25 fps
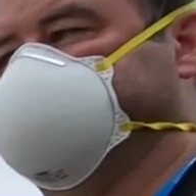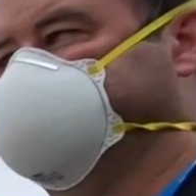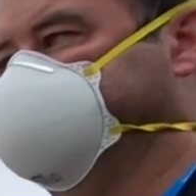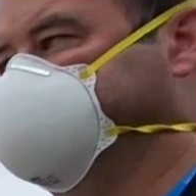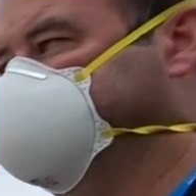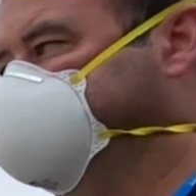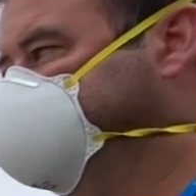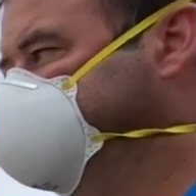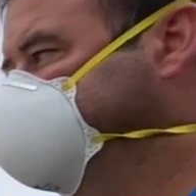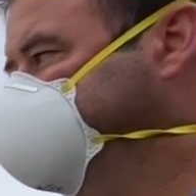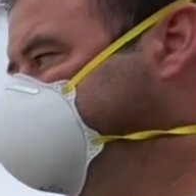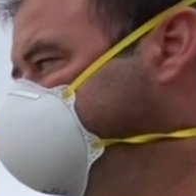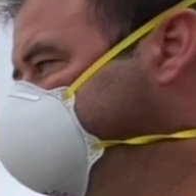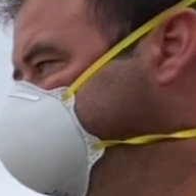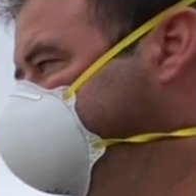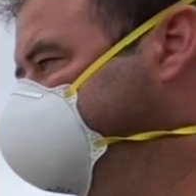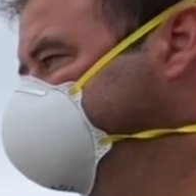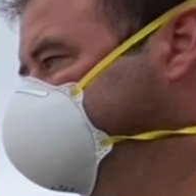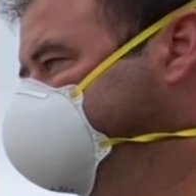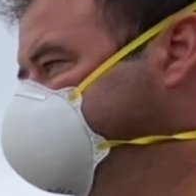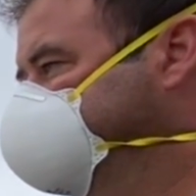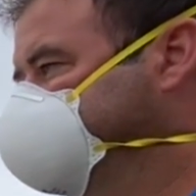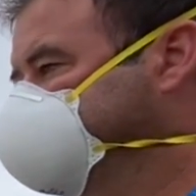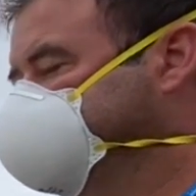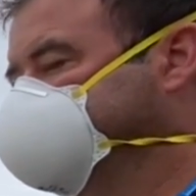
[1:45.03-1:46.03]
I'm doing
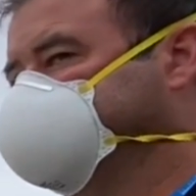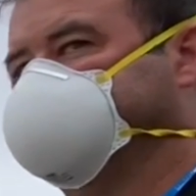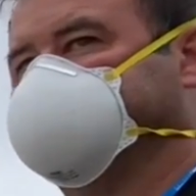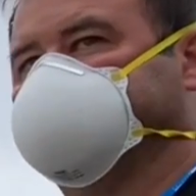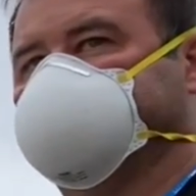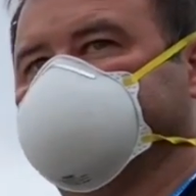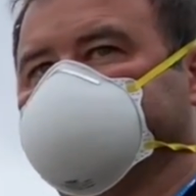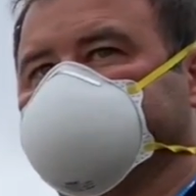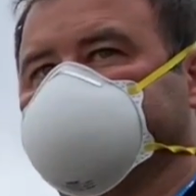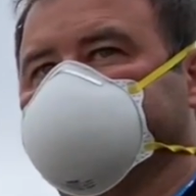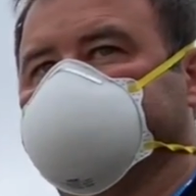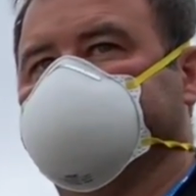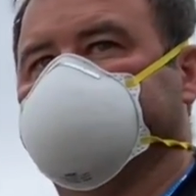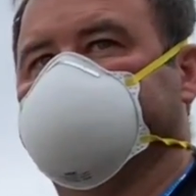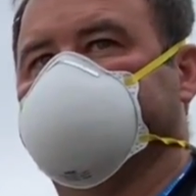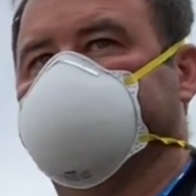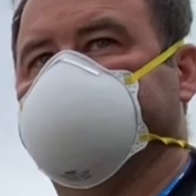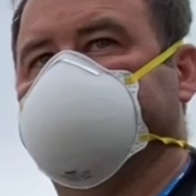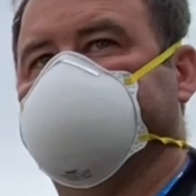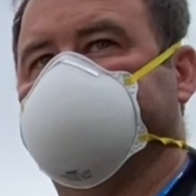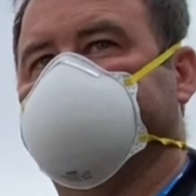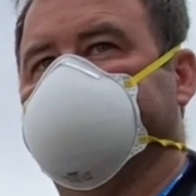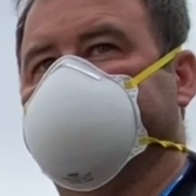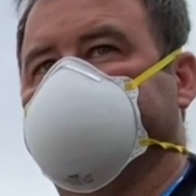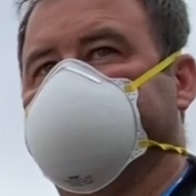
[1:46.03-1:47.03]
investigatory surveillance.
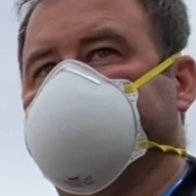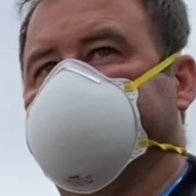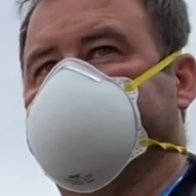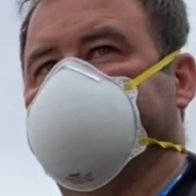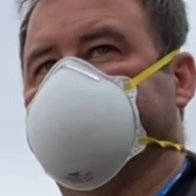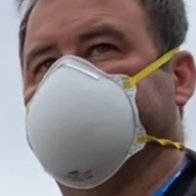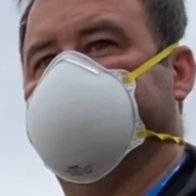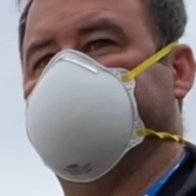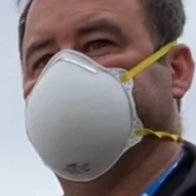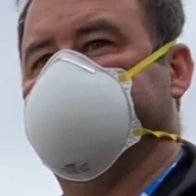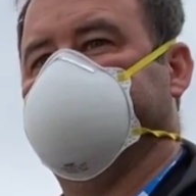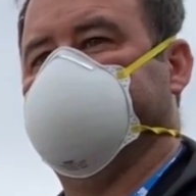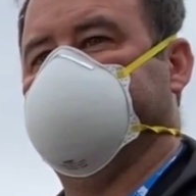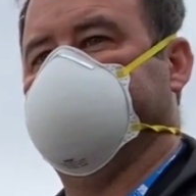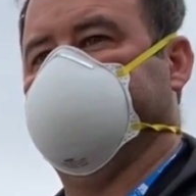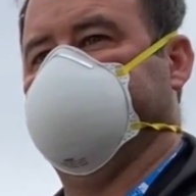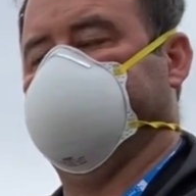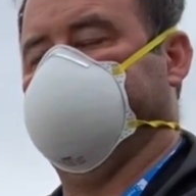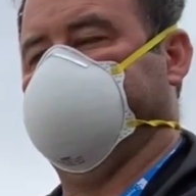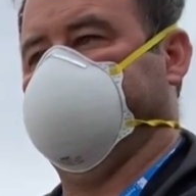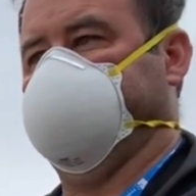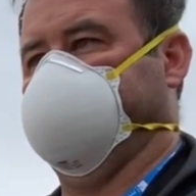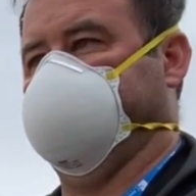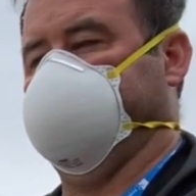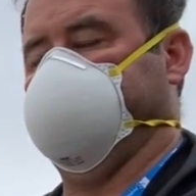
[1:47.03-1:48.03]

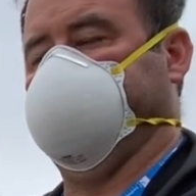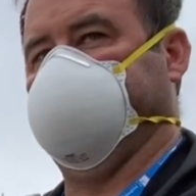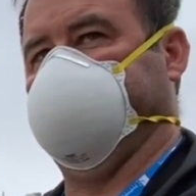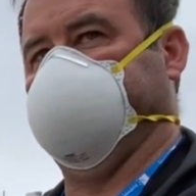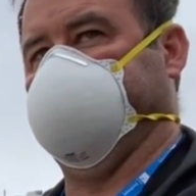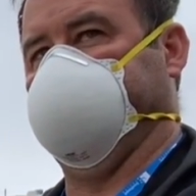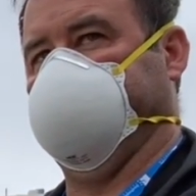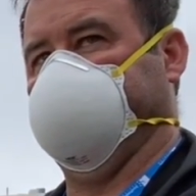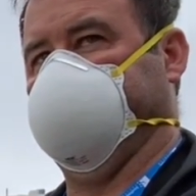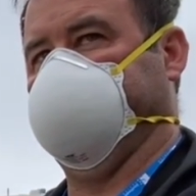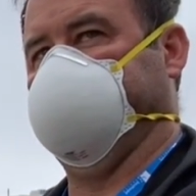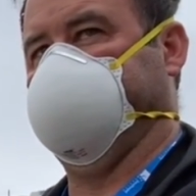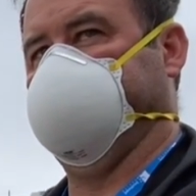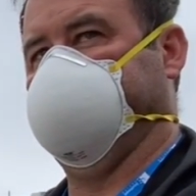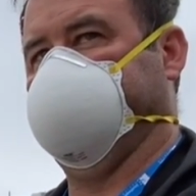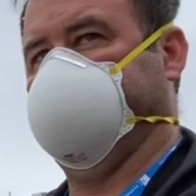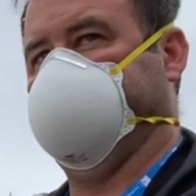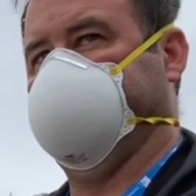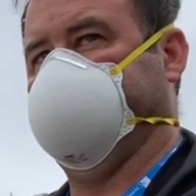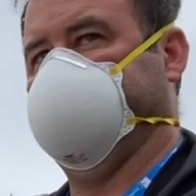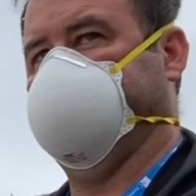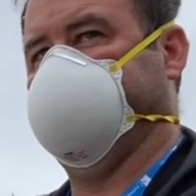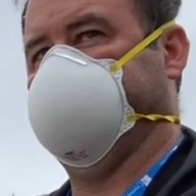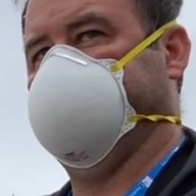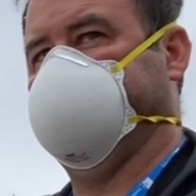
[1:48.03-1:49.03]
With who?
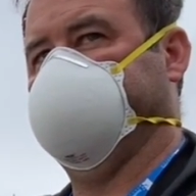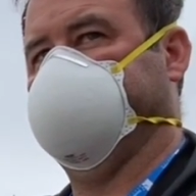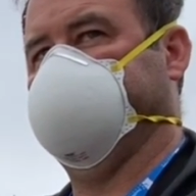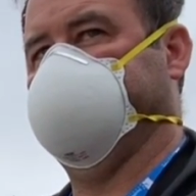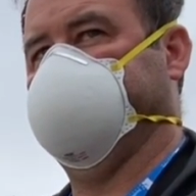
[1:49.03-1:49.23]
With me.